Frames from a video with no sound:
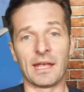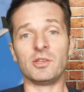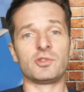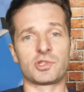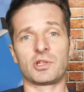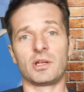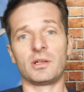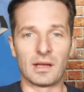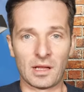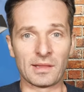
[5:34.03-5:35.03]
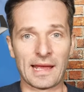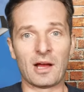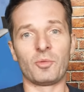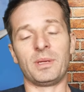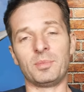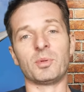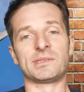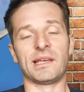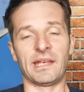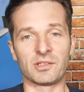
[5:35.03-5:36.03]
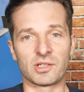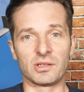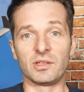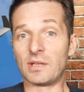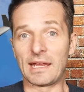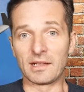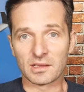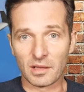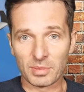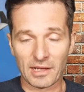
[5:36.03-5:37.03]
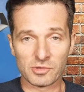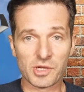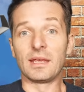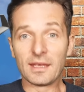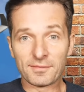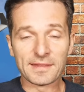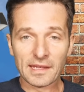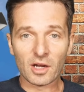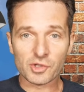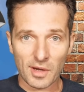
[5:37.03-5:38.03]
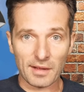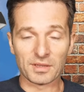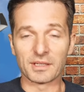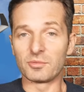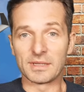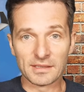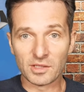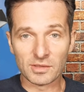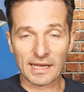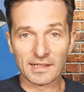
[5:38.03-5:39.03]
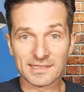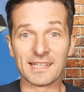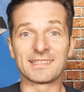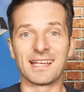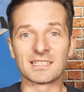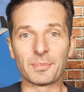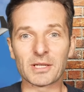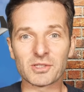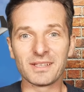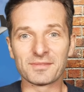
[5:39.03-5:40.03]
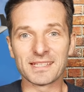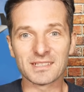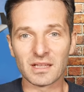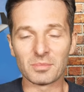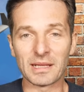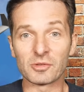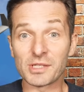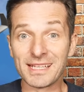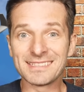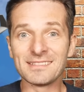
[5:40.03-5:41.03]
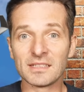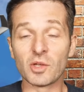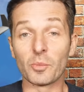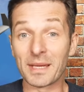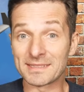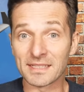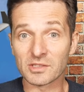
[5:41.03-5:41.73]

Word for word: And you should allow people to enter the United Club Lounge if they are traveling within the United States, especially if this club lounge is in the domestic